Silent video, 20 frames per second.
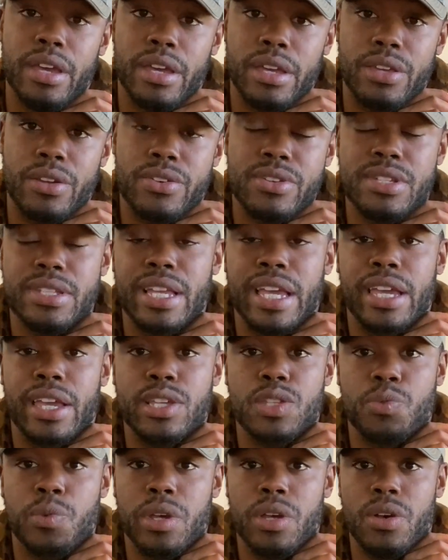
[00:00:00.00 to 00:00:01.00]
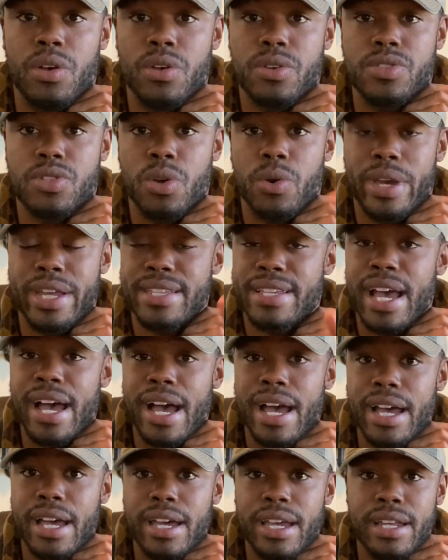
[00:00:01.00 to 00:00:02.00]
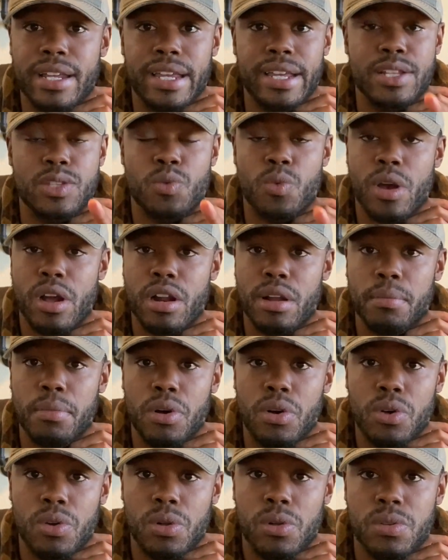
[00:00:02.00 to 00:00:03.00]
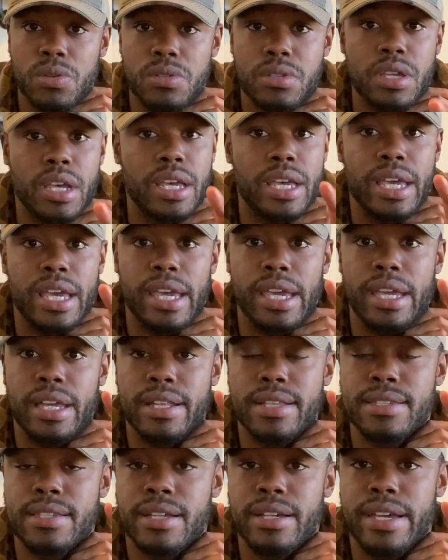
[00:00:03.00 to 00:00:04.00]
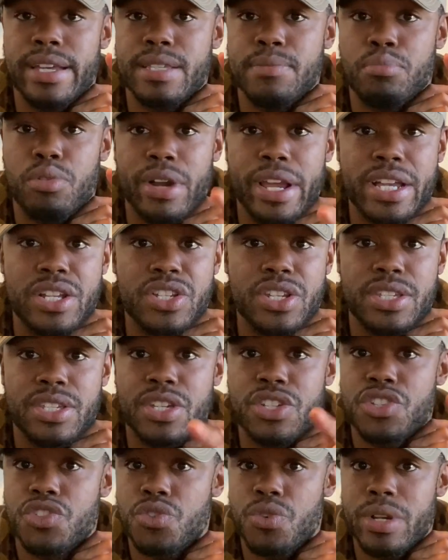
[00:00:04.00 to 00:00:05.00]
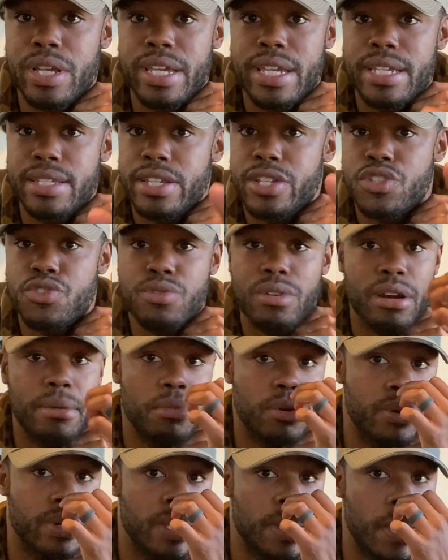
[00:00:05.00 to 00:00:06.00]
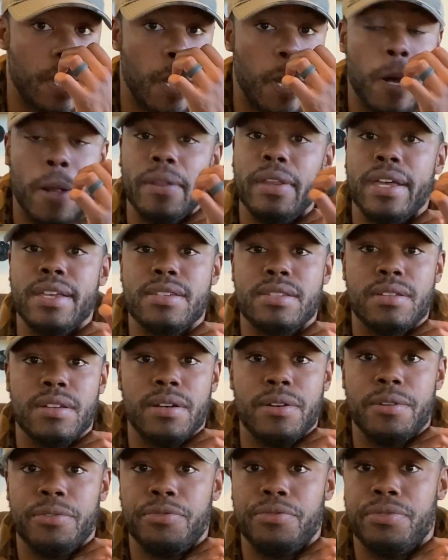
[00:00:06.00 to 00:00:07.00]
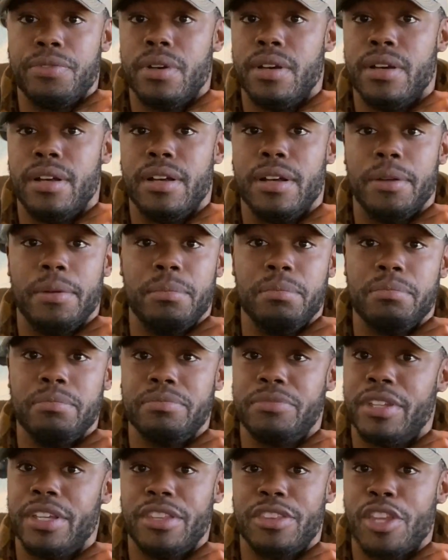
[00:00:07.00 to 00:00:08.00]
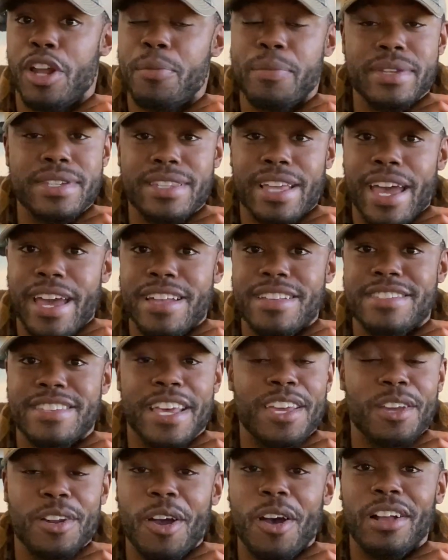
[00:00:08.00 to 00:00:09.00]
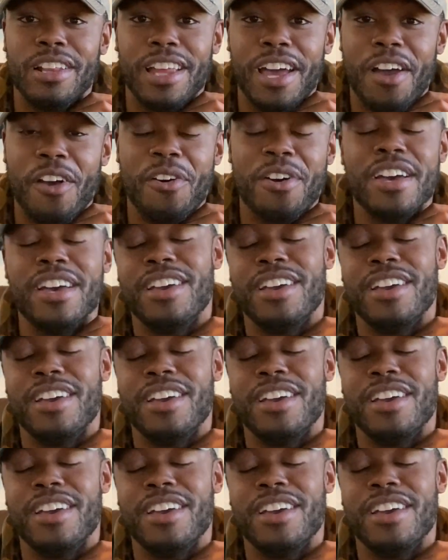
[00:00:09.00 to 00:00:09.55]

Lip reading: your snake as well. So its hide, its water bowls, its branches, its trees, its shrubbery, all that stuff. The thermostat, take it all out,